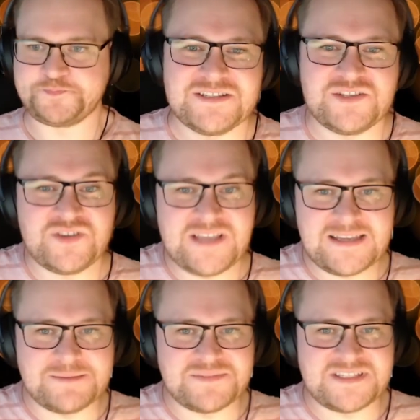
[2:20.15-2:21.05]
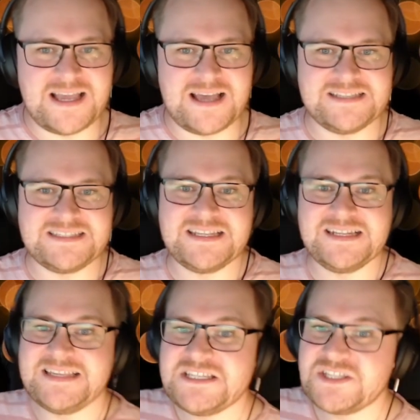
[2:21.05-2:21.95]
So Gangnam Style is the
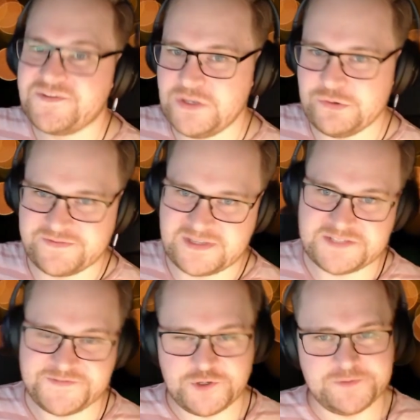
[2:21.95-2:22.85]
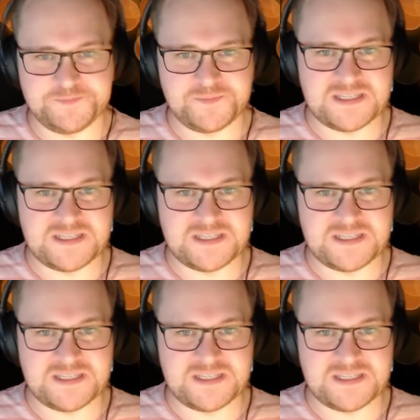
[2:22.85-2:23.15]
least viewed of these 4.